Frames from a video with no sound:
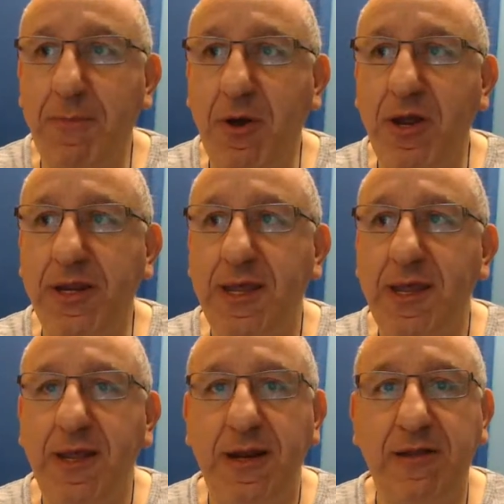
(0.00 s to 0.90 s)
Am I
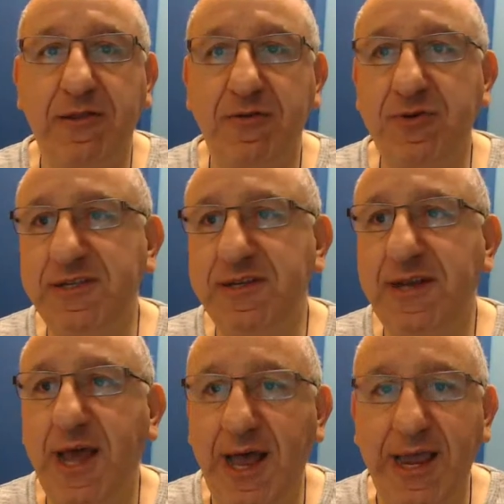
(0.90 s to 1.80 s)
like the
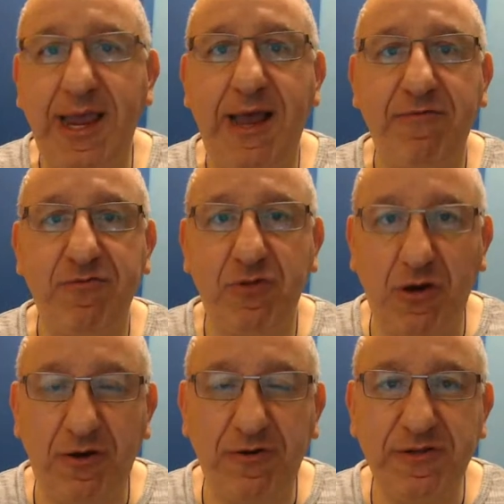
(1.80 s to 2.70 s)
reason I have
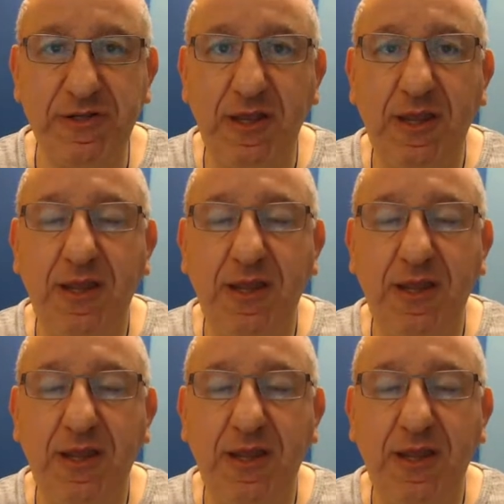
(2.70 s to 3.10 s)
dogs